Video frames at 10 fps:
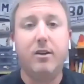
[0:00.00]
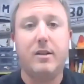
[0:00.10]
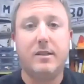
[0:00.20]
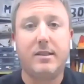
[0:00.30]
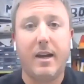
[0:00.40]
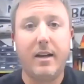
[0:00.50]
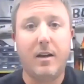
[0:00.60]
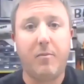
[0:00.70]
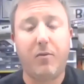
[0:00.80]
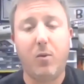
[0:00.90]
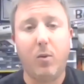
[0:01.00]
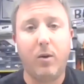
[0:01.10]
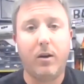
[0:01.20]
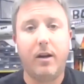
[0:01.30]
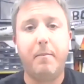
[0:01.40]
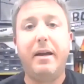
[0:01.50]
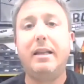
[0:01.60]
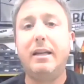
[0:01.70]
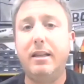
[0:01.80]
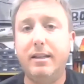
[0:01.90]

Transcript: you can sign up for a mailing